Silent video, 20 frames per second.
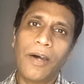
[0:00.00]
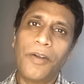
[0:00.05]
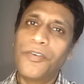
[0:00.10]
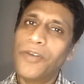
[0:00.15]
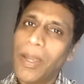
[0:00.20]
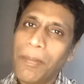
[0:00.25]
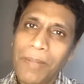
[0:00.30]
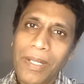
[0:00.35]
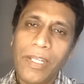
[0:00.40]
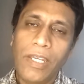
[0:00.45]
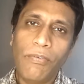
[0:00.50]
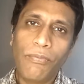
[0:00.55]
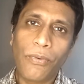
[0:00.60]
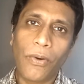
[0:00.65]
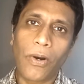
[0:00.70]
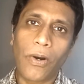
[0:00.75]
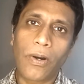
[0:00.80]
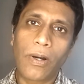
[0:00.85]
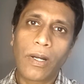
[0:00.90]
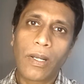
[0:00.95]
remedy
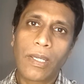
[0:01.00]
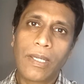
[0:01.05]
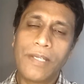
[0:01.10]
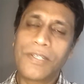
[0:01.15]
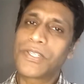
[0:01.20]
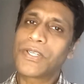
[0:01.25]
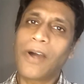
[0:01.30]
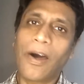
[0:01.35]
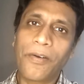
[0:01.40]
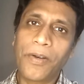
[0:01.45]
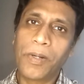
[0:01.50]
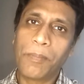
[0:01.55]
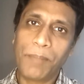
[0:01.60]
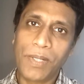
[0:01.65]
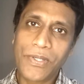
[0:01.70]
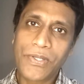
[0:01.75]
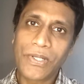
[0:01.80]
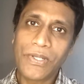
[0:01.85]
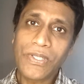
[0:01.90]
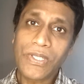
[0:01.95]
for his current
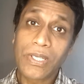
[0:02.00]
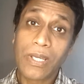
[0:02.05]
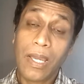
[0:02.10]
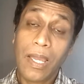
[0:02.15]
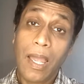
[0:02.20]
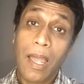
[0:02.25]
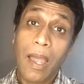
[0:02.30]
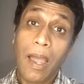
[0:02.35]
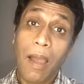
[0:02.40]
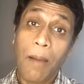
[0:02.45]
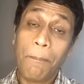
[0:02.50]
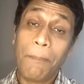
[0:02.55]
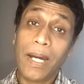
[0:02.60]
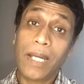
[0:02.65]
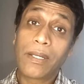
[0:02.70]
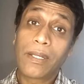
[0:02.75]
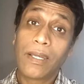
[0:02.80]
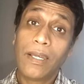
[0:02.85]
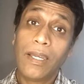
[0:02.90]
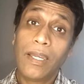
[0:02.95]
business.
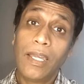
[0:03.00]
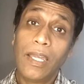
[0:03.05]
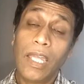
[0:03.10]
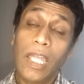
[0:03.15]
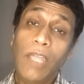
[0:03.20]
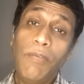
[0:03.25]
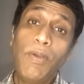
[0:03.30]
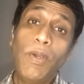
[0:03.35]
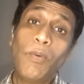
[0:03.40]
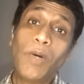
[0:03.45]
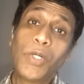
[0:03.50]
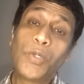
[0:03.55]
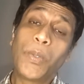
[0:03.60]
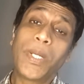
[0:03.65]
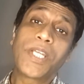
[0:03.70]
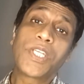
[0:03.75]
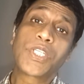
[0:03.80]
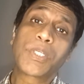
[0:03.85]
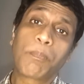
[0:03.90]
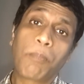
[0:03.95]
But if he were to
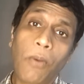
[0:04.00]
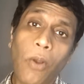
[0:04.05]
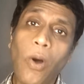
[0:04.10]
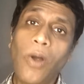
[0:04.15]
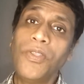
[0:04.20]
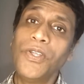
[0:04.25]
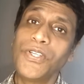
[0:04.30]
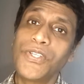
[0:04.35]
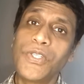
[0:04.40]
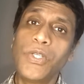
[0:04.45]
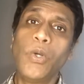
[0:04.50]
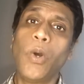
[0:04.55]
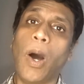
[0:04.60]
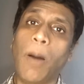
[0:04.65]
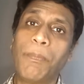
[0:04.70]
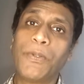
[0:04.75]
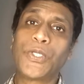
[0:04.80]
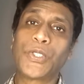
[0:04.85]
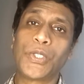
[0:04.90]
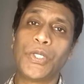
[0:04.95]
explore this new
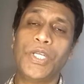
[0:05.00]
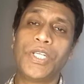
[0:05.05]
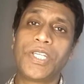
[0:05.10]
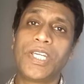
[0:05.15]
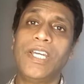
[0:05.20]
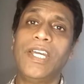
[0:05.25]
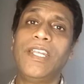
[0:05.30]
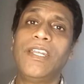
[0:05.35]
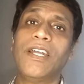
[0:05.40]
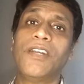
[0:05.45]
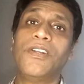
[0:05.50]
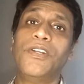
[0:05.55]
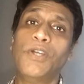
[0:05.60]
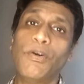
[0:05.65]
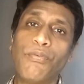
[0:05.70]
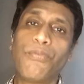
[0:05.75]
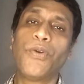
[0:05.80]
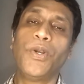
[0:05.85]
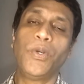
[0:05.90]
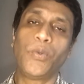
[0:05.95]
opportunity in a
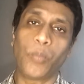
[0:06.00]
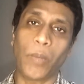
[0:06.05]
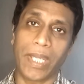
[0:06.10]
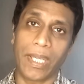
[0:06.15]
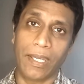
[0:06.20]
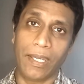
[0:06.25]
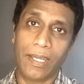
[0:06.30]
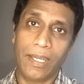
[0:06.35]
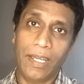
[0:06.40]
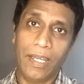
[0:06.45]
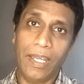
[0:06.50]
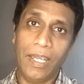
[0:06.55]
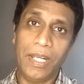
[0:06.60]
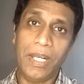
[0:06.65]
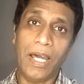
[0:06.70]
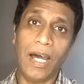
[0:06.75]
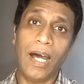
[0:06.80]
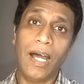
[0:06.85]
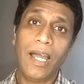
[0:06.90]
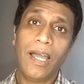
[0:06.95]
different way,
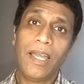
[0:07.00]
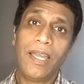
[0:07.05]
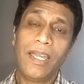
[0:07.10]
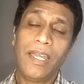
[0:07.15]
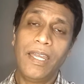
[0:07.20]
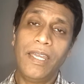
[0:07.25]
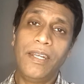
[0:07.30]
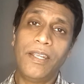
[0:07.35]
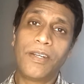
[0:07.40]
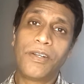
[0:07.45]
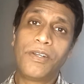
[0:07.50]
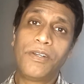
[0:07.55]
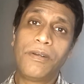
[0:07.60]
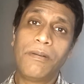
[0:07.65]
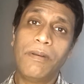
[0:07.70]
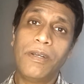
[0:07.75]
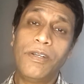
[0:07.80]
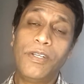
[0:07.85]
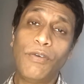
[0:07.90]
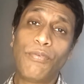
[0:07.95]
in a
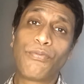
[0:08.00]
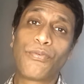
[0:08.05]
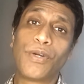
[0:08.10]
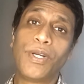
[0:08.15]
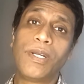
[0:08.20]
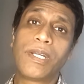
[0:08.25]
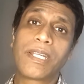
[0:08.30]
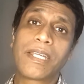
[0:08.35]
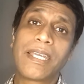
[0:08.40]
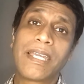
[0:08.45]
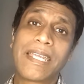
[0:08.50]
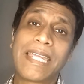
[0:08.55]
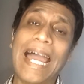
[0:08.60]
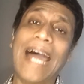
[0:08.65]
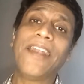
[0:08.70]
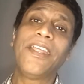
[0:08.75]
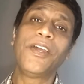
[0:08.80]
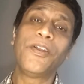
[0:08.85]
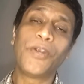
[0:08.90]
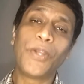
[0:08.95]
different
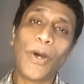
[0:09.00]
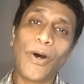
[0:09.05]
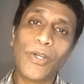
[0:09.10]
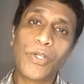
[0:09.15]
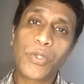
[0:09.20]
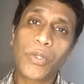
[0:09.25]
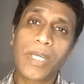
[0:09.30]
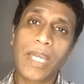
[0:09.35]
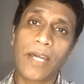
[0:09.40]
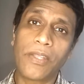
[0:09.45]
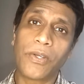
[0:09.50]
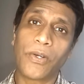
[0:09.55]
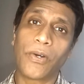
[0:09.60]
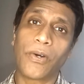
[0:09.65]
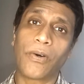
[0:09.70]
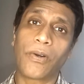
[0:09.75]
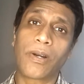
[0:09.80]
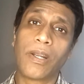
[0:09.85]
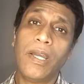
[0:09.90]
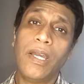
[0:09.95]
category altogether,
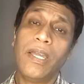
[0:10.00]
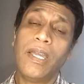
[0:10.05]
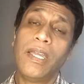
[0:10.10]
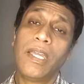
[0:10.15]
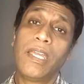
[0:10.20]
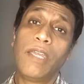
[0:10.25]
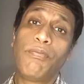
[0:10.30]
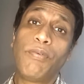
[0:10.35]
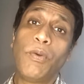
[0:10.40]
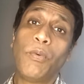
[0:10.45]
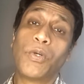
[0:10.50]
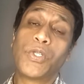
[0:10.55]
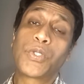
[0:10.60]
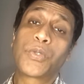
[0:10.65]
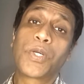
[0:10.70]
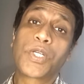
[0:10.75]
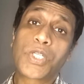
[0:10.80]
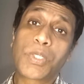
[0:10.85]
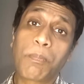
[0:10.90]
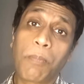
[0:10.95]
or if he was
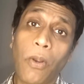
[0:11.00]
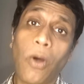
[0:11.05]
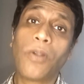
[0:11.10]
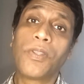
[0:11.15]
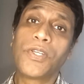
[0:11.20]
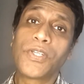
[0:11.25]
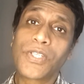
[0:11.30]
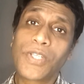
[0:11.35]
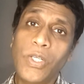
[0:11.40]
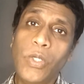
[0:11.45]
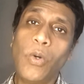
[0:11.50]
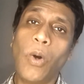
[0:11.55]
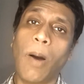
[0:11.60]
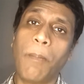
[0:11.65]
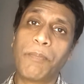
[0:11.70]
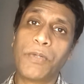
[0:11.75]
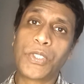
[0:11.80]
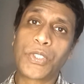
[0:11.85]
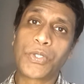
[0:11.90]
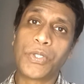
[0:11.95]
to explore this new
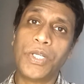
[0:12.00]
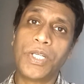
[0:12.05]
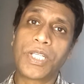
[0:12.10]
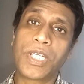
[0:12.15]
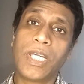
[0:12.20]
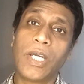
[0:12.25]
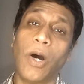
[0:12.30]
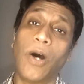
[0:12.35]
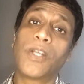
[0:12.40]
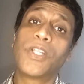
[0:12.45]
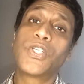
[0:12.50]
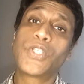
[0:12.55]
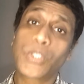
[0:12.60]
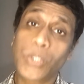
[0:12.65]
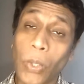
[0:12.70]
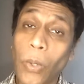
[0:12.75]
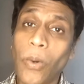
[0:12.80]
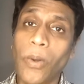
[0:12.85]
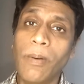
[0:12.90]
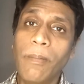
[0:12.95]
opportunity on
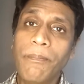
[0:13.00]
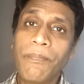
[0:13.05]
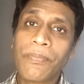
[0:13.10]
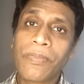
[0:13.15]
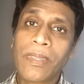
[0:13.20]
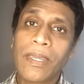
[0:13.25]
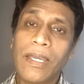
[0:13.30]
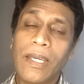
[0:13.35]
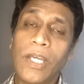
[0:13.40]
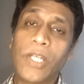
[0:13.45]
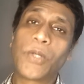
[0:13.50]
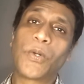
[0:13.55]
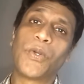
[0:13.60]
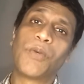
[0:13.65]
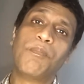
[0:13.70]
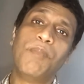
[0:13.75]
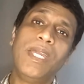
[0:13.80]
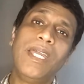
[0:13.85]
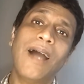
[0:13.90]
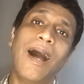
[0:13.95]
its own, it
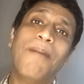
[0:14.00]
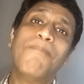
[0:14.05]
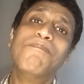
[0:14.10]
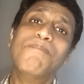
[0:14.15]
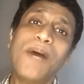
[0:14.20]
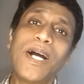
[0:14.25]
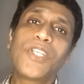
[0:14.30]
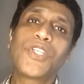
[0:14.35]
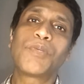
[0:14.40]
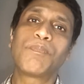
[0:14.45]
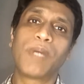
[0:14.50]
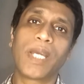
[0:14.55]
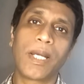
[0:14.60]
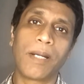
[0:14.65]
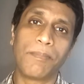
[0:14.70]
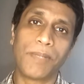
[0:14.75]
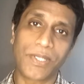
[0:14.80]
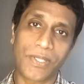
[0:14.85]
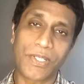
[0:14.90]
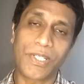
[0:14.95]
could be a much
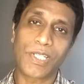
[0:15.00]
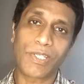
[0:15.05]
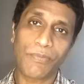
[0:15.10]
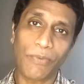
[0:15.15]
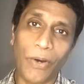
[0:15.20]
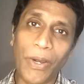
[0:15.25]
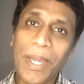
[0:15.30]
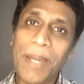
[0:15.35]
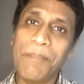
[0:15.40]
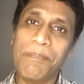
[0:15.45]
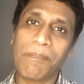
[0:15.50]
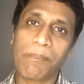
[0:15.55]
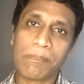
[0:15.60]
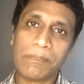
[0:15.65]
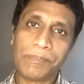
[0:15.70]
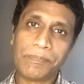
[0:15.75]
bigger business for him.